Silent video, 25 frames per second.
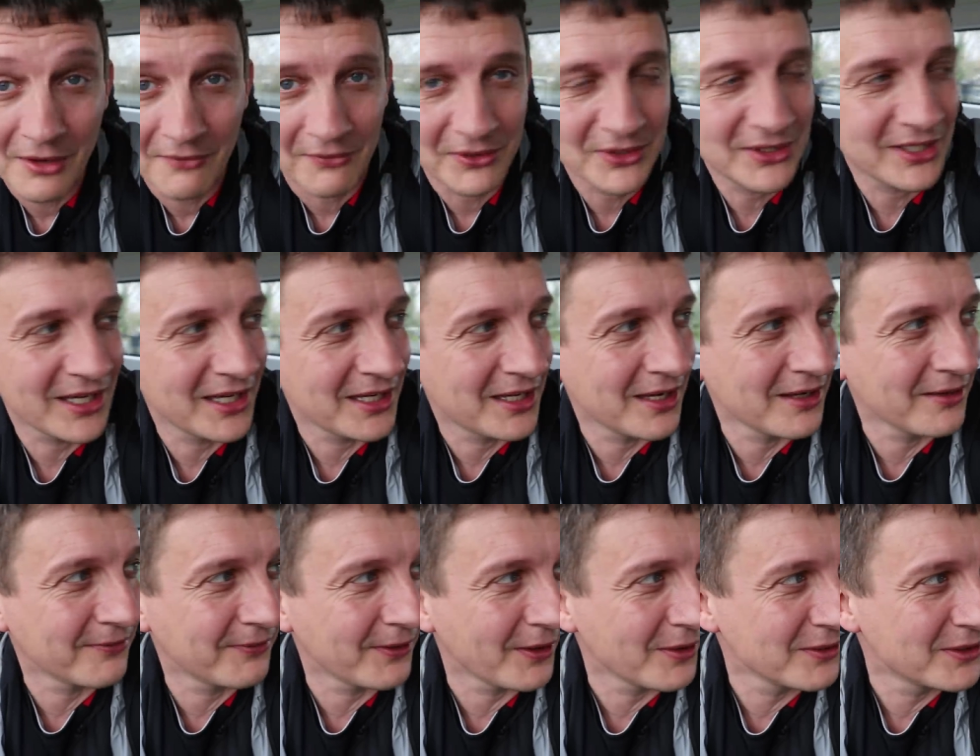for
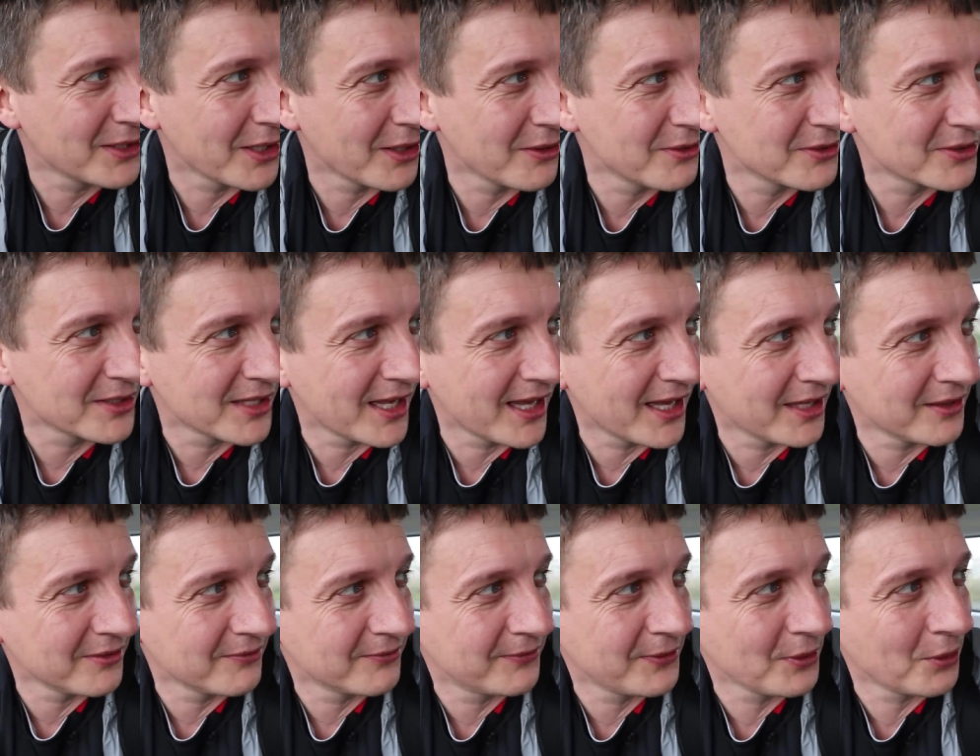taking photos
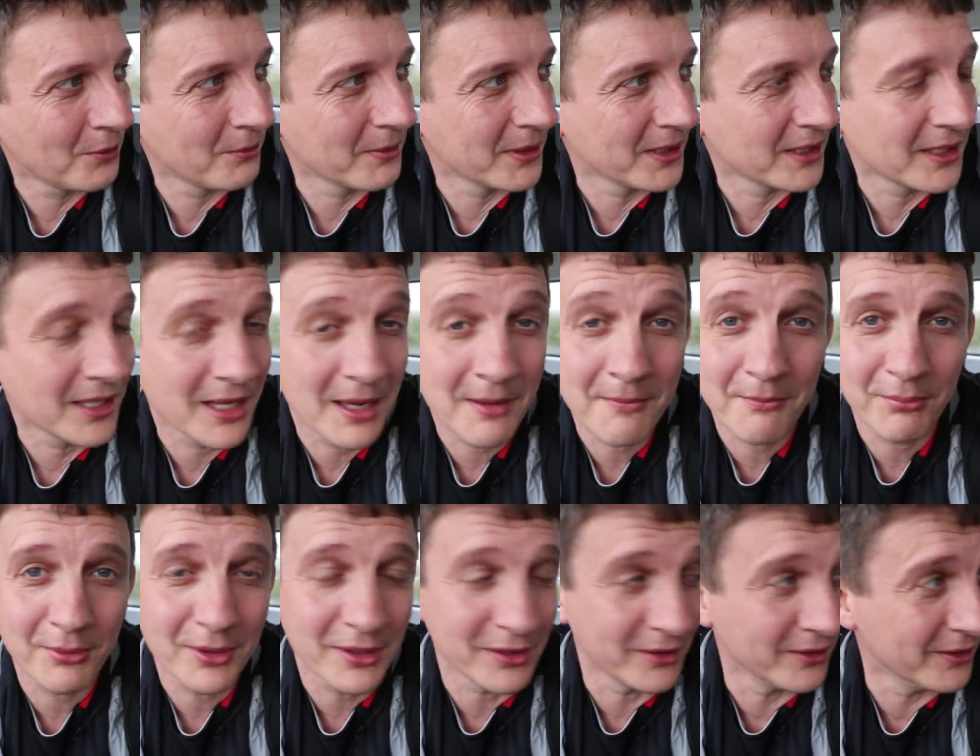and filming?
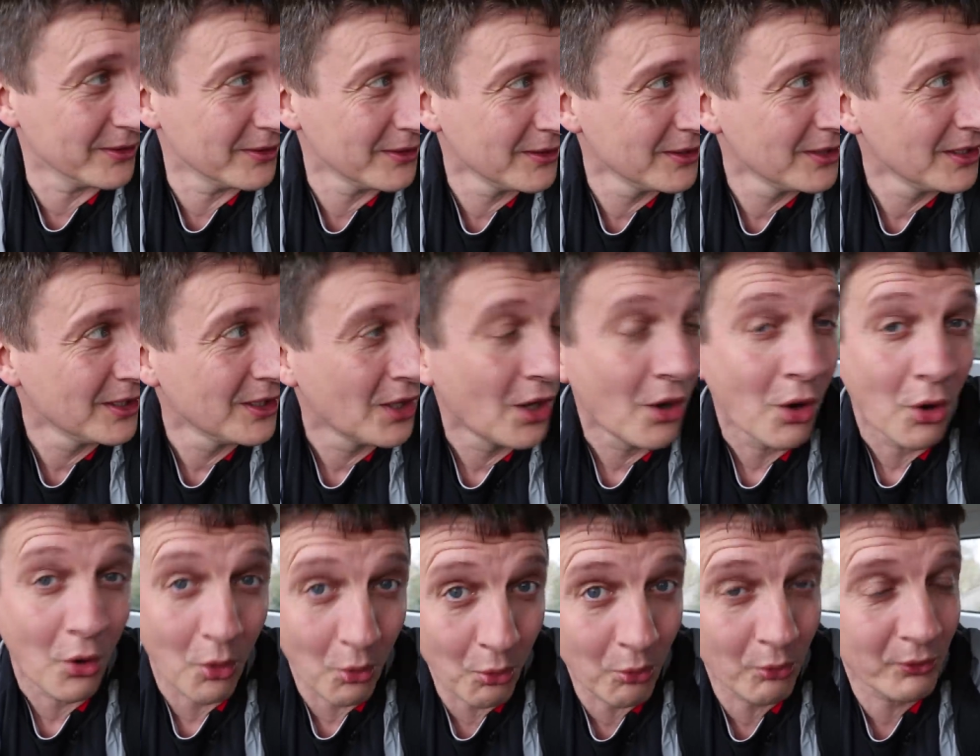In Britain,
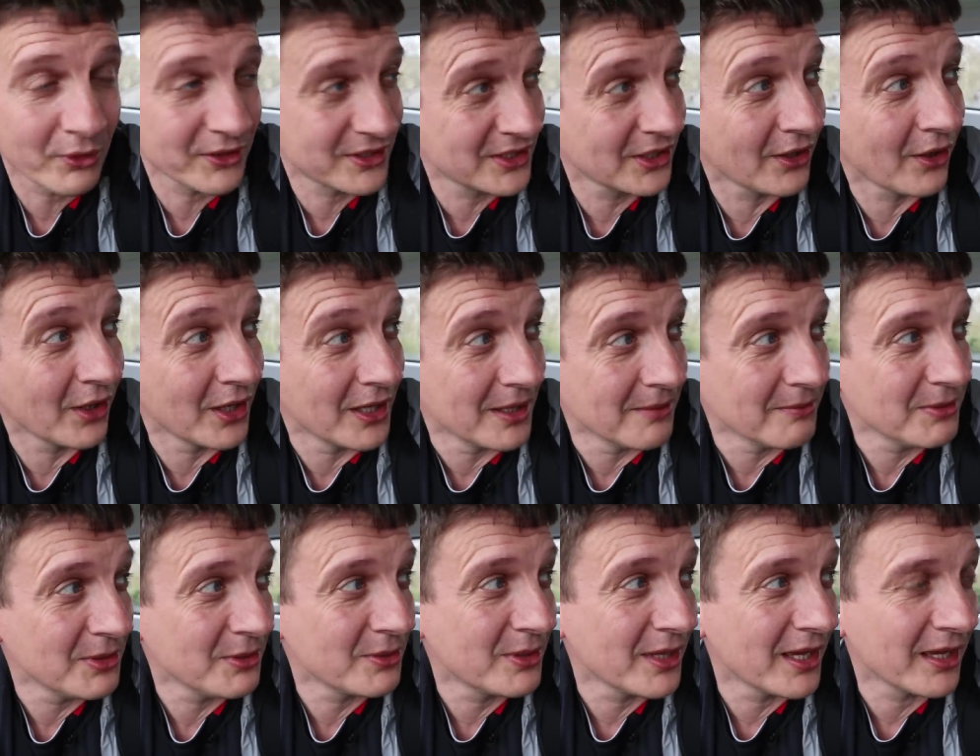all the
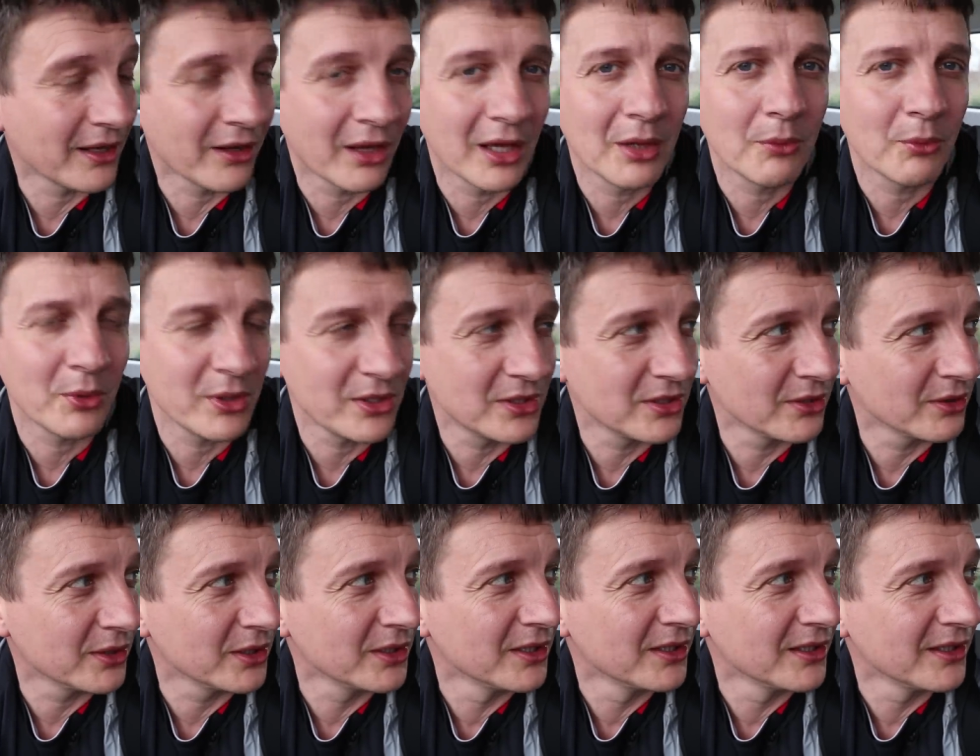time you get like, what are you
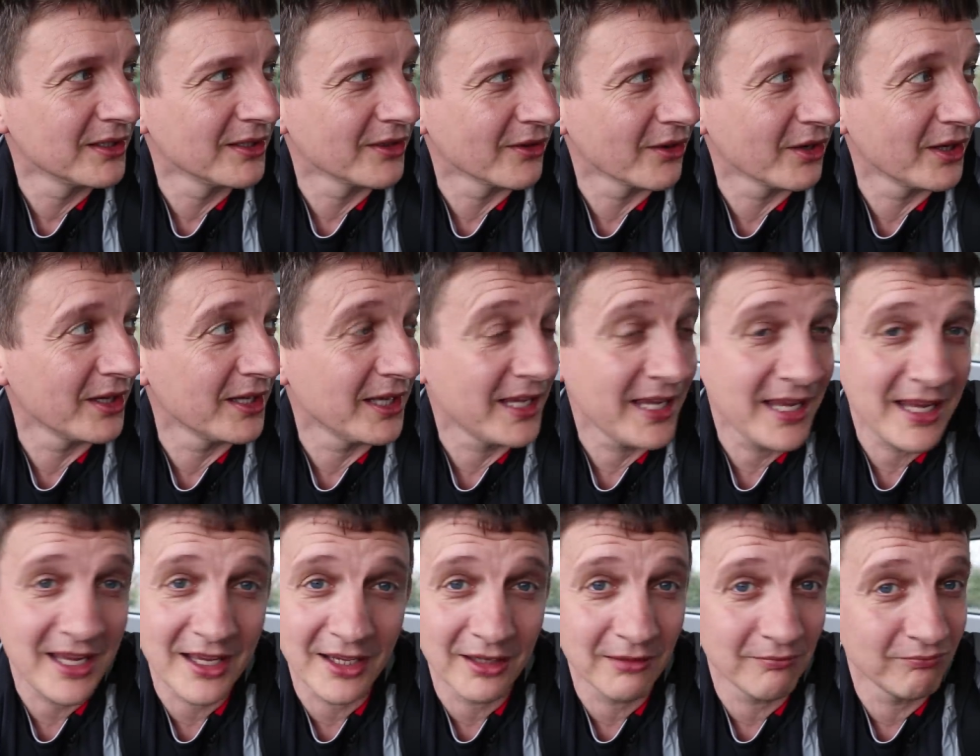doing? Right
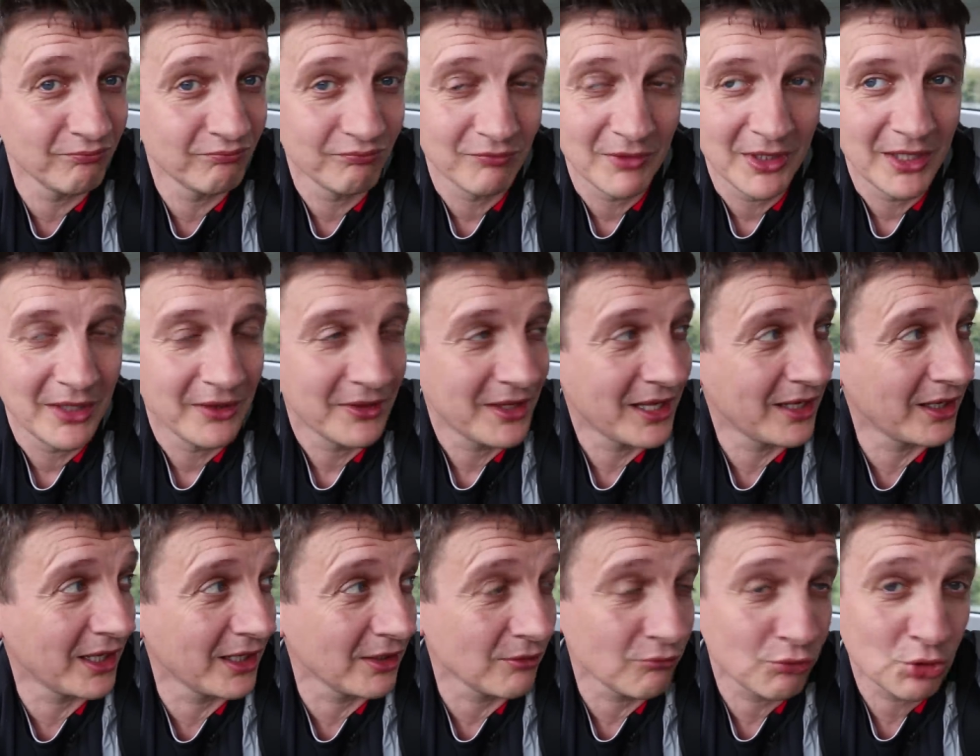here,
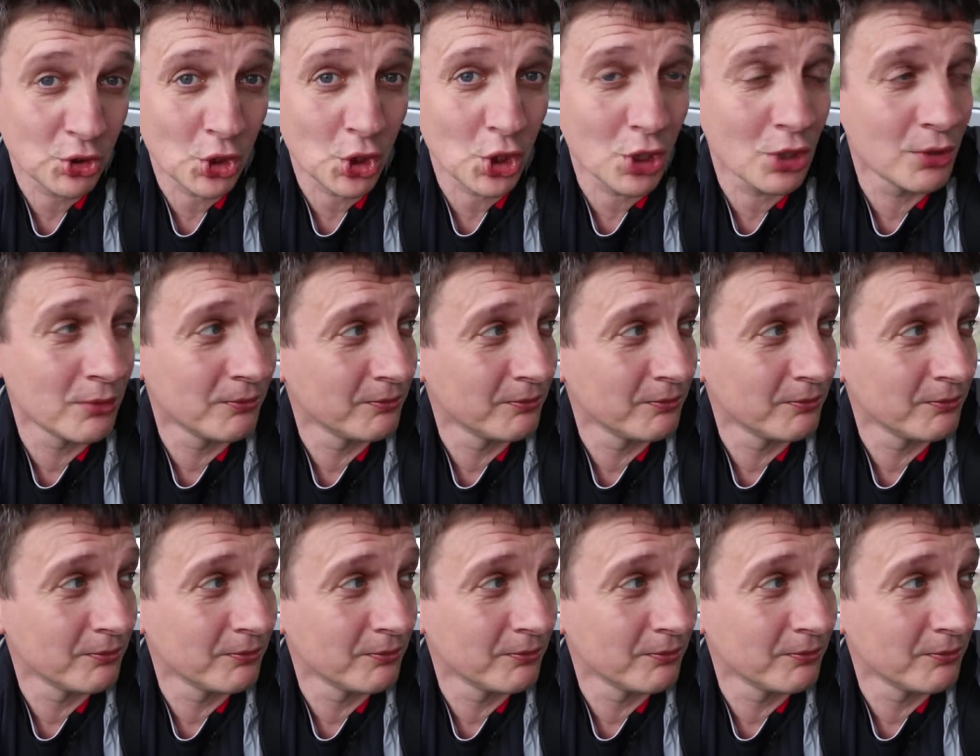they're like, sure.